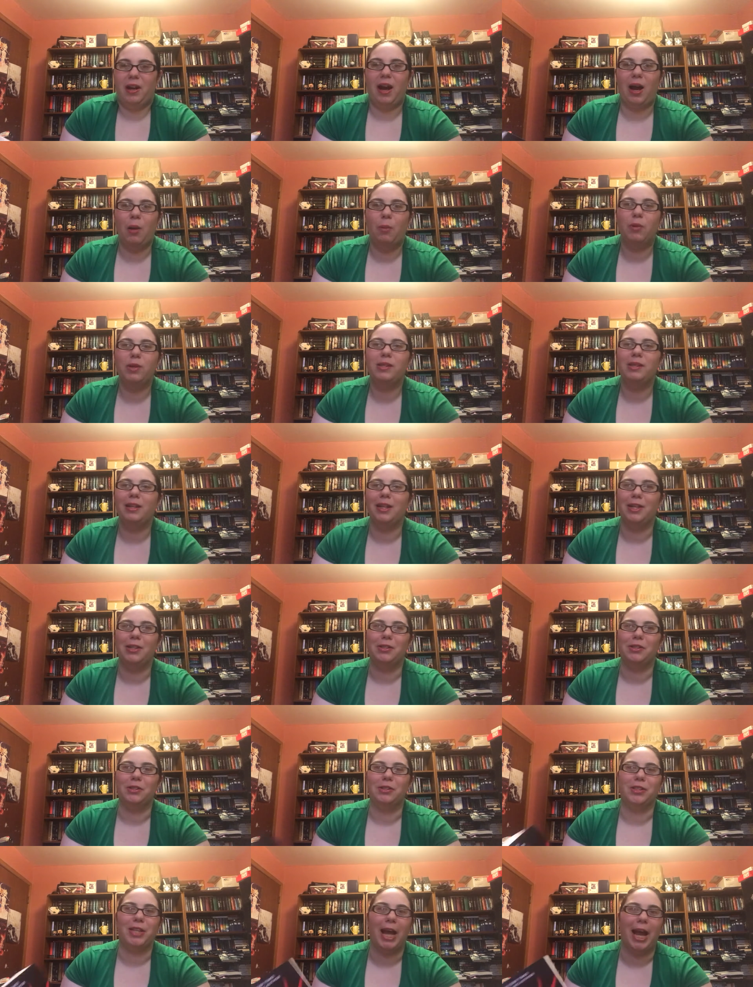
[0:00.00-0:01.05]
I wasn't
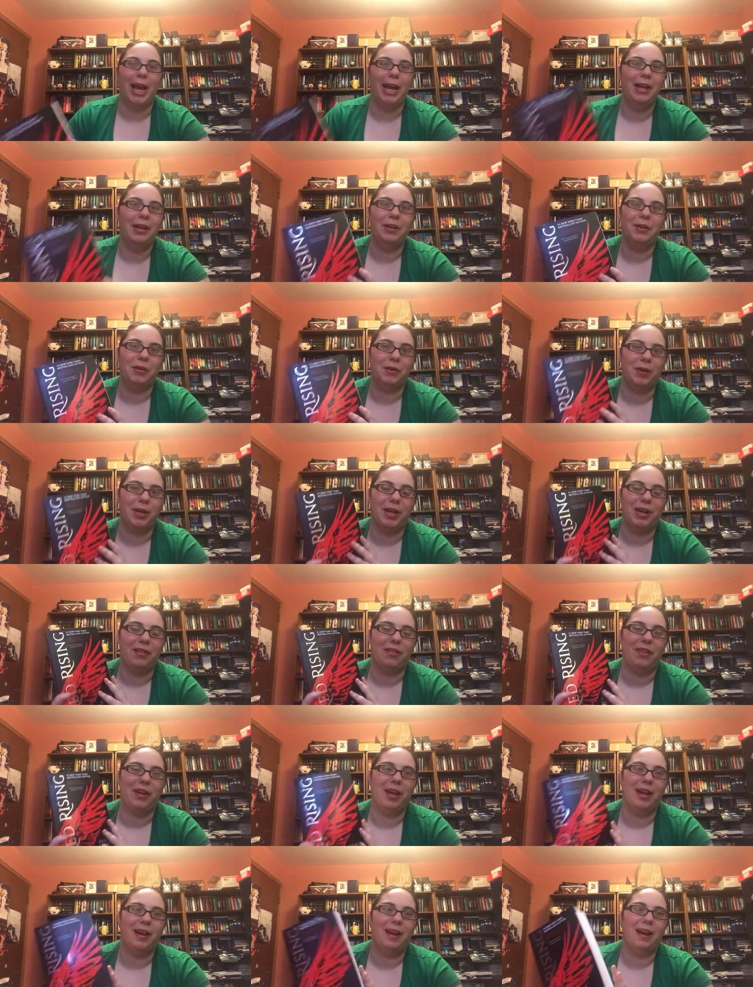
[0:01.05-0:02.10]
entertained or
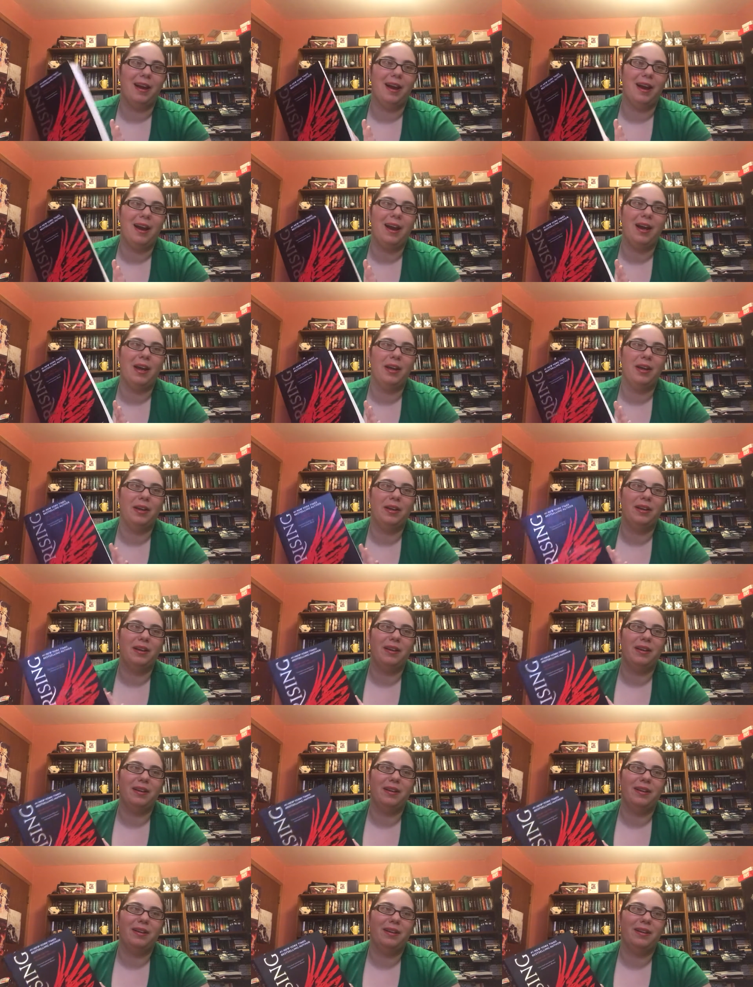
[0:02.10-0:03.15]
anything. I
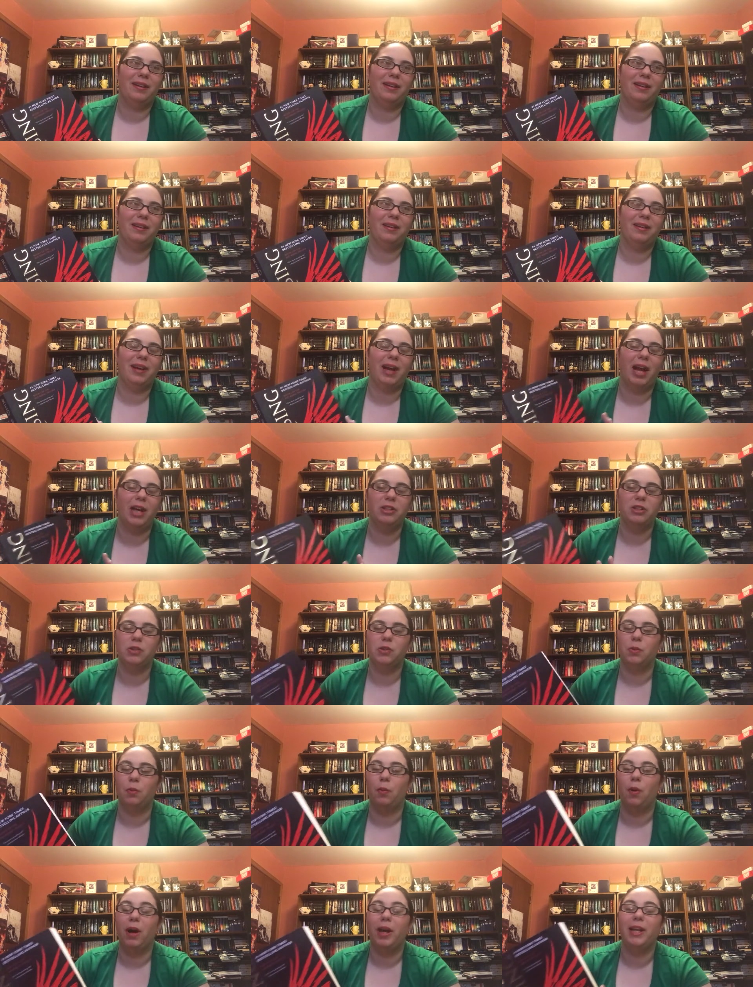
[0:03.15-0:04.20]
just
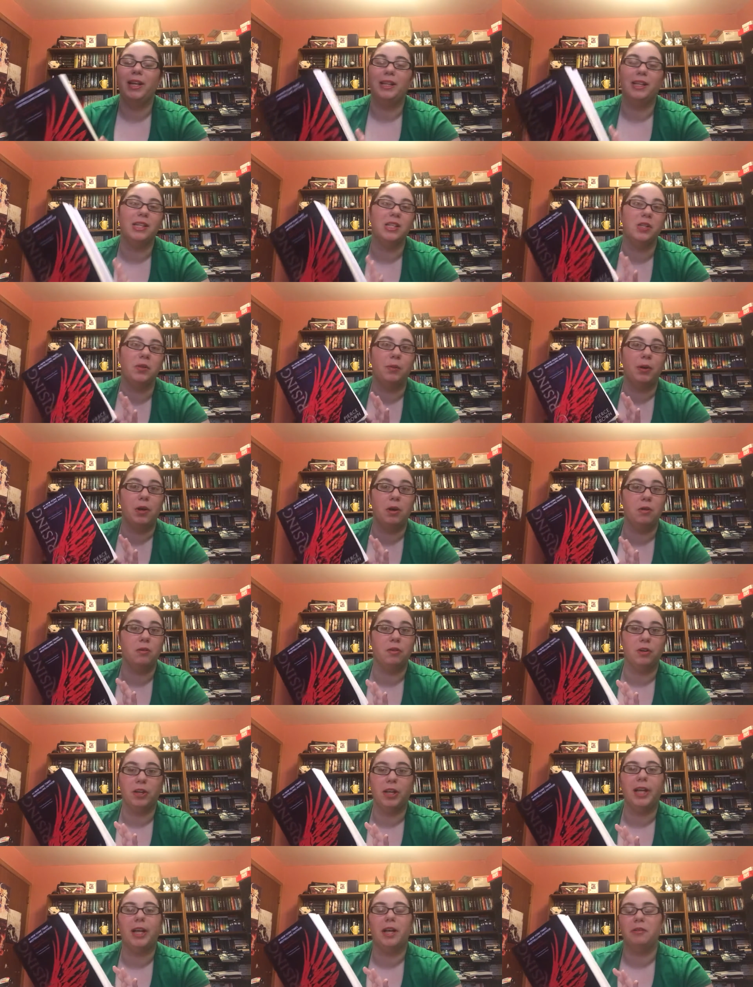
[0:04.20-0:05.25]
wanted this to be
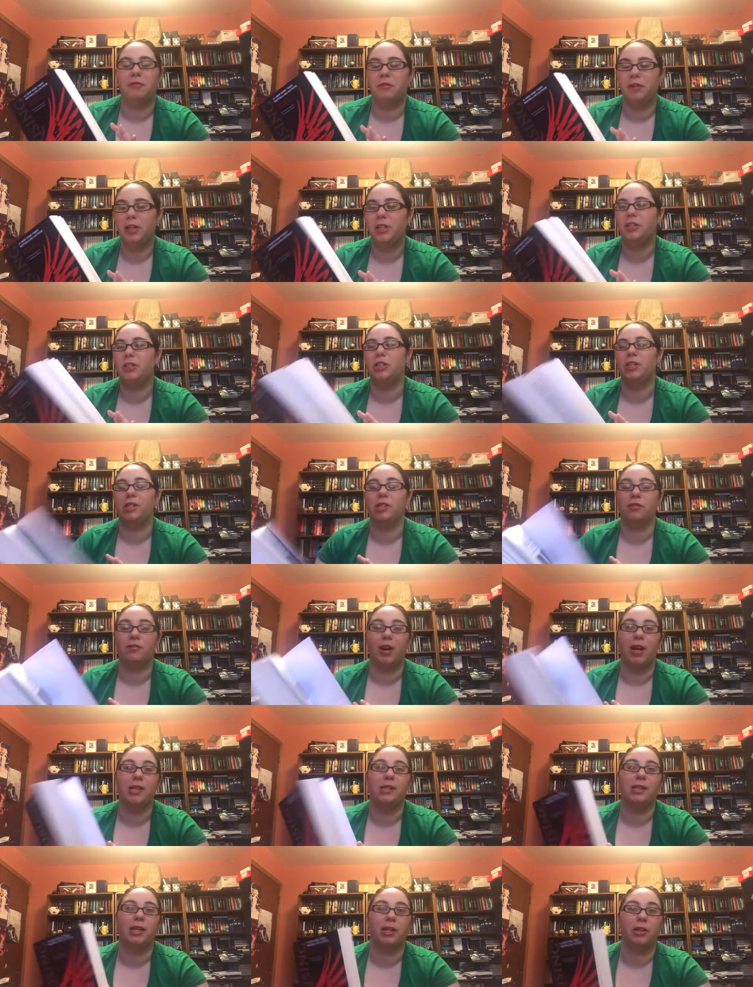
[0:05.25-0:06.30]
over. Like, I finished this as
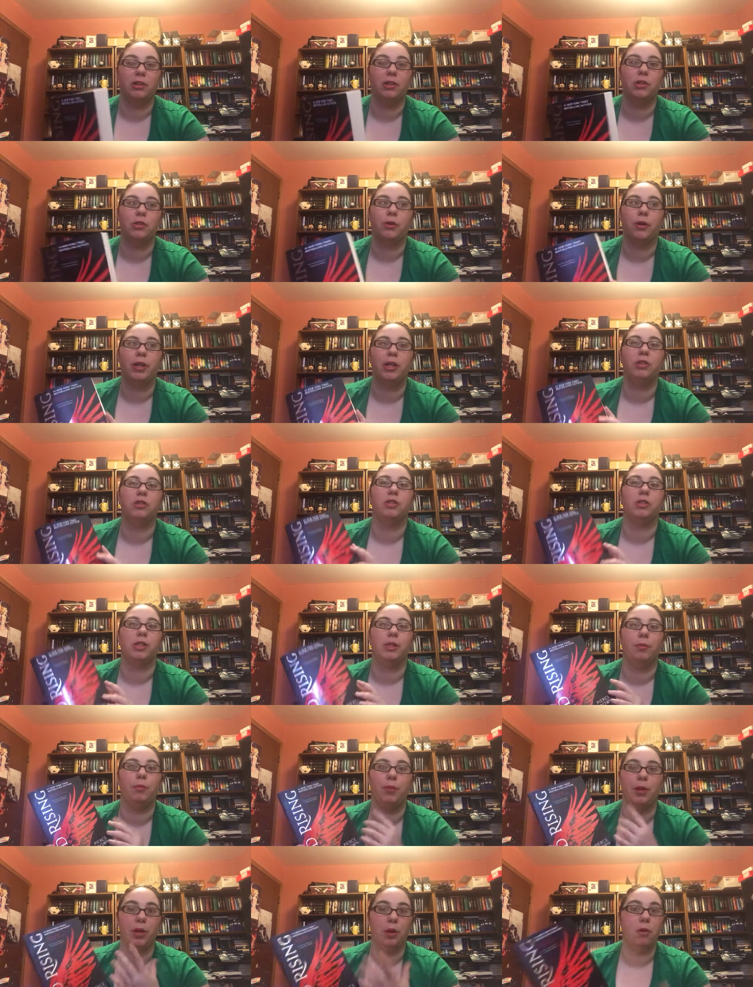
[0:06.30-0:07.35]
fast as I could so I could
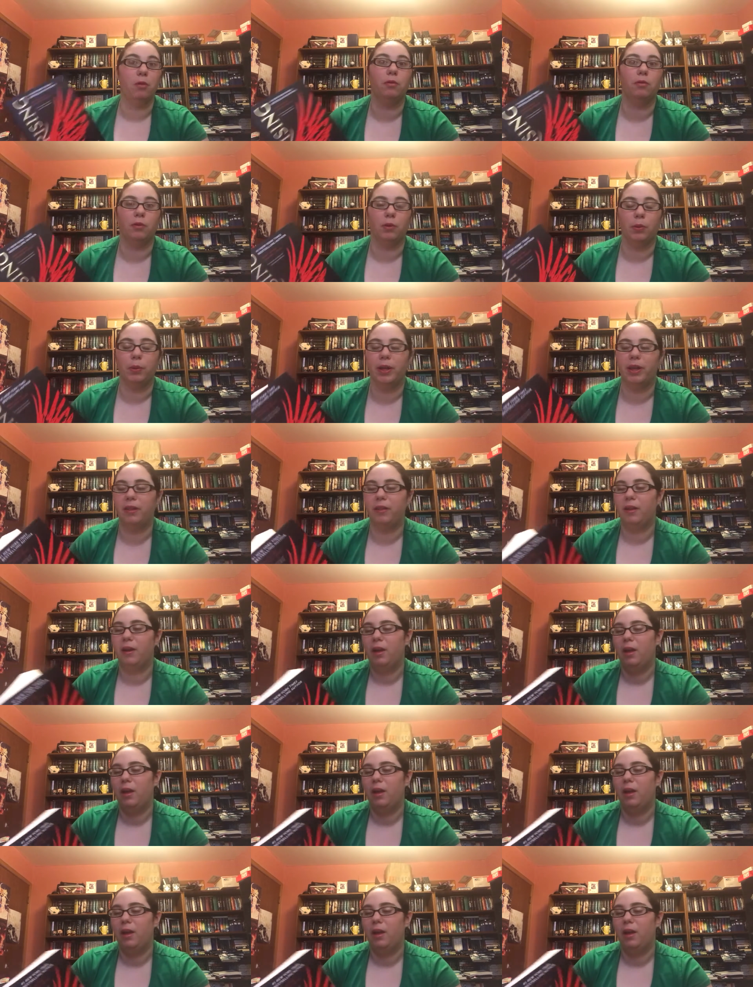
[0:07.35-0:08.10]
just be over with.